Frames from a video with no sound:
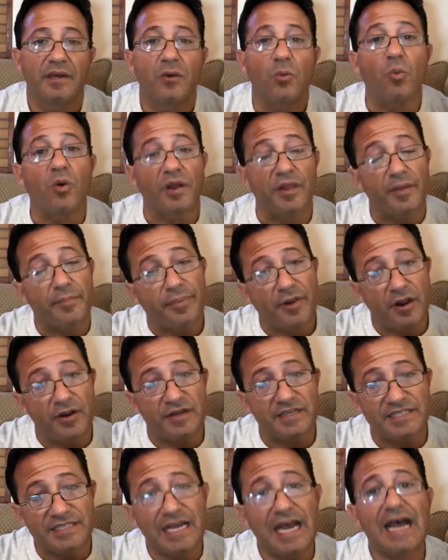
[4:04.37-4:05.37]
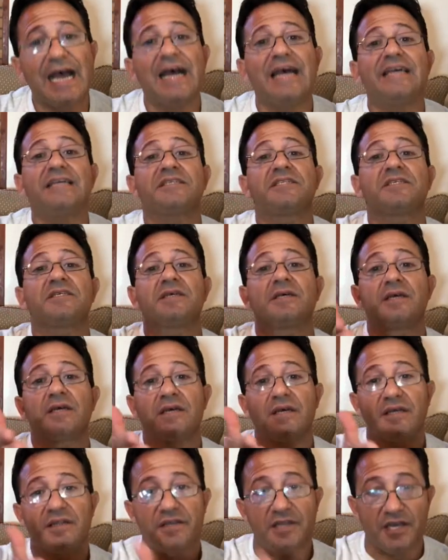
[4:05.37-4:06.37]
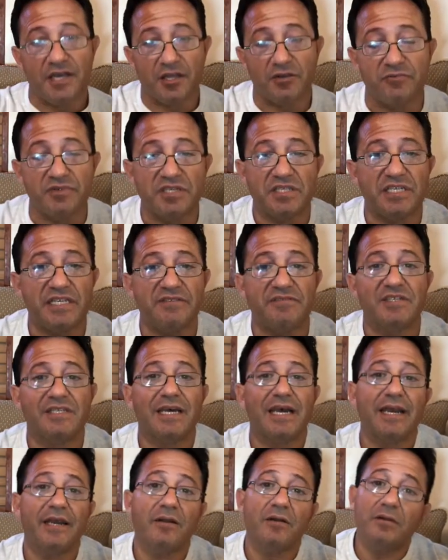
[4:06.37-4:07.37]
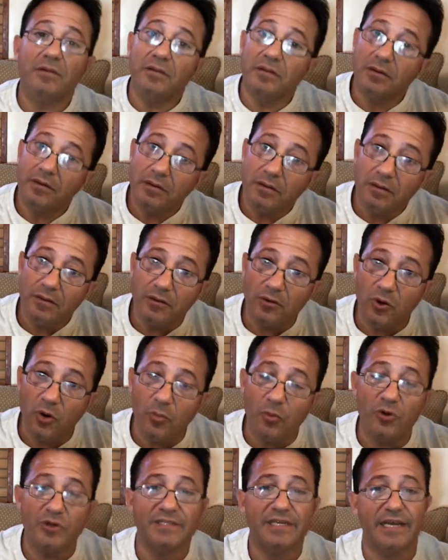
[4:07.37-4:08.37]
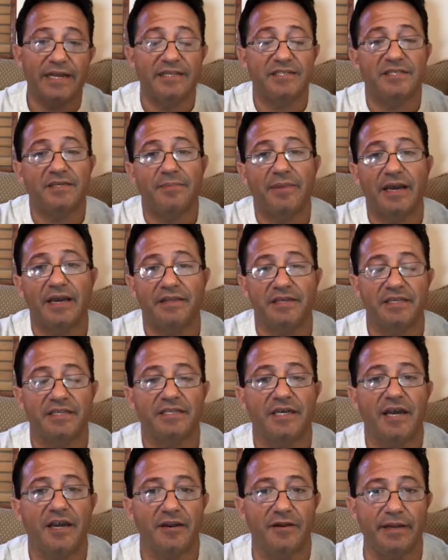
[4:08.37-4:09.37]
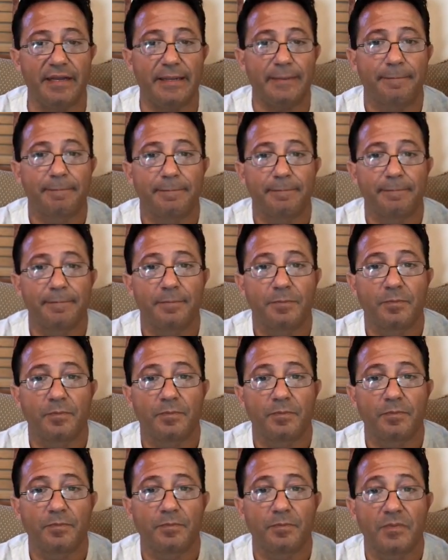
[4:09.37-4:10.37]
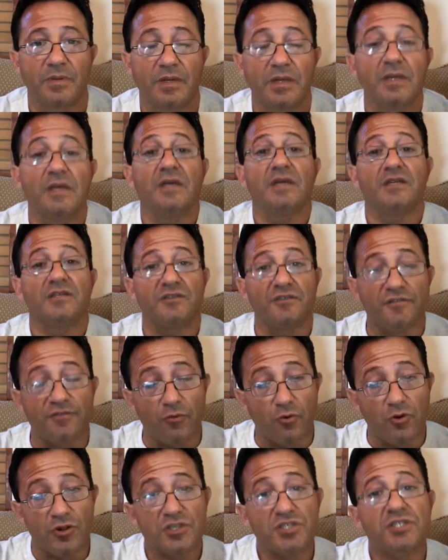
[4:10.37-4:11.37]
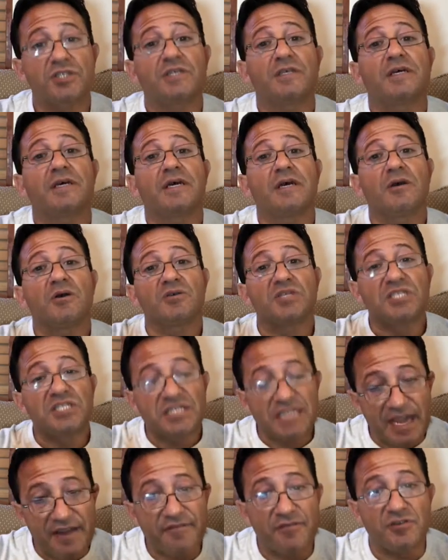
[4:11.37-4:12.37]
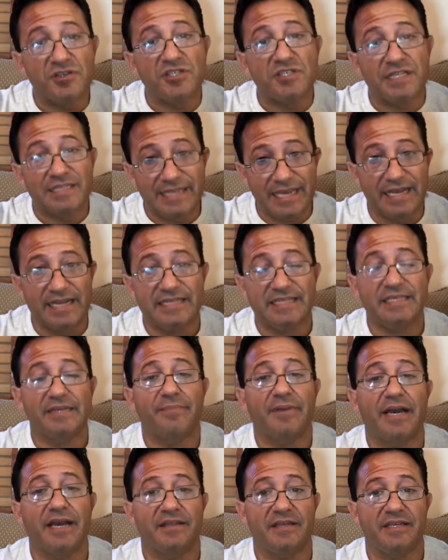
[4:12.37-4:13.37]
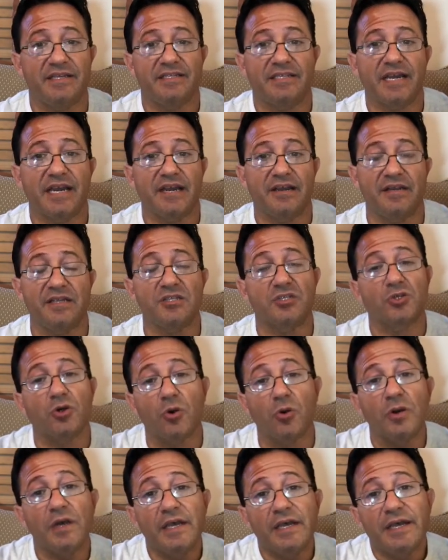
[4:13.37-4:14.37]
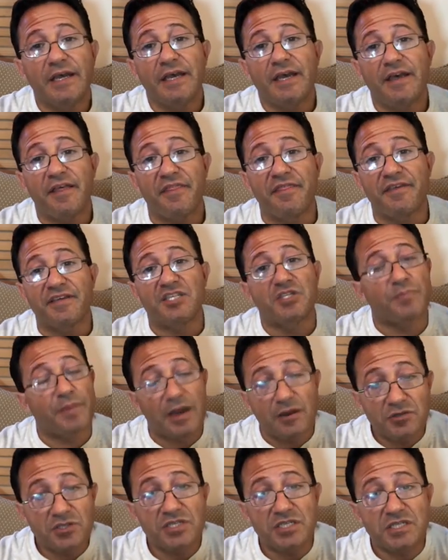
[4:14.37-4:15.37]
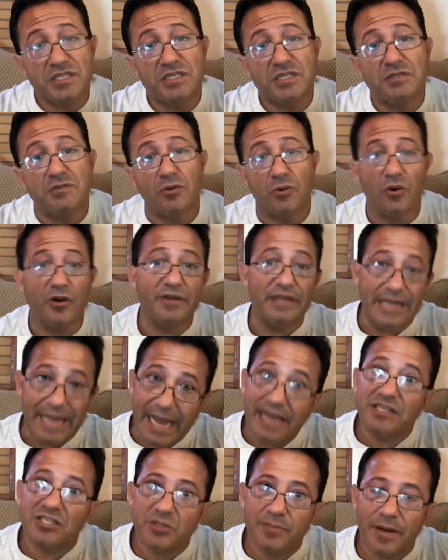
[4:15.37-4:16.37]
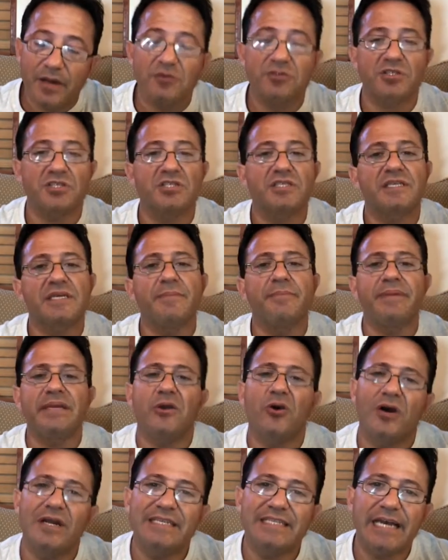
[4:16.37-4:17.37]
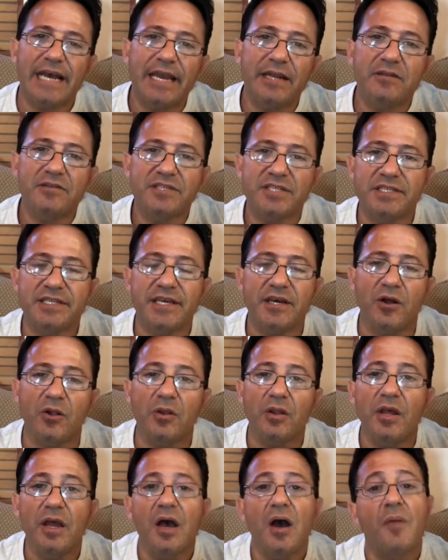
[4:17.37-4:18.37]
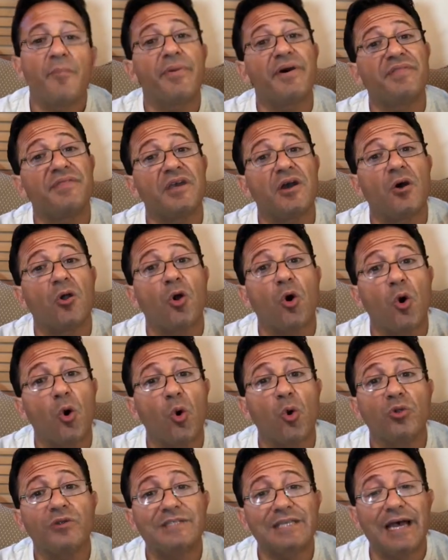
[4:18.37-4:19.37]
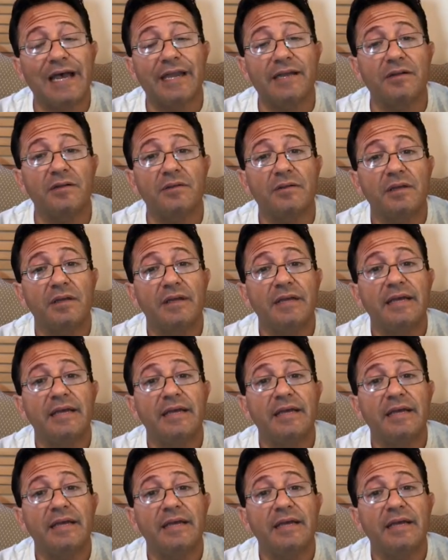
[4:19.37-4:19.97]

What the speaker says: One of the parties dies, the other receives title, no more tenancy by the entirety. Divorce severs the tenancy by the entirety. So the spouses or the ex-spouses can be on title still, but they'll hold title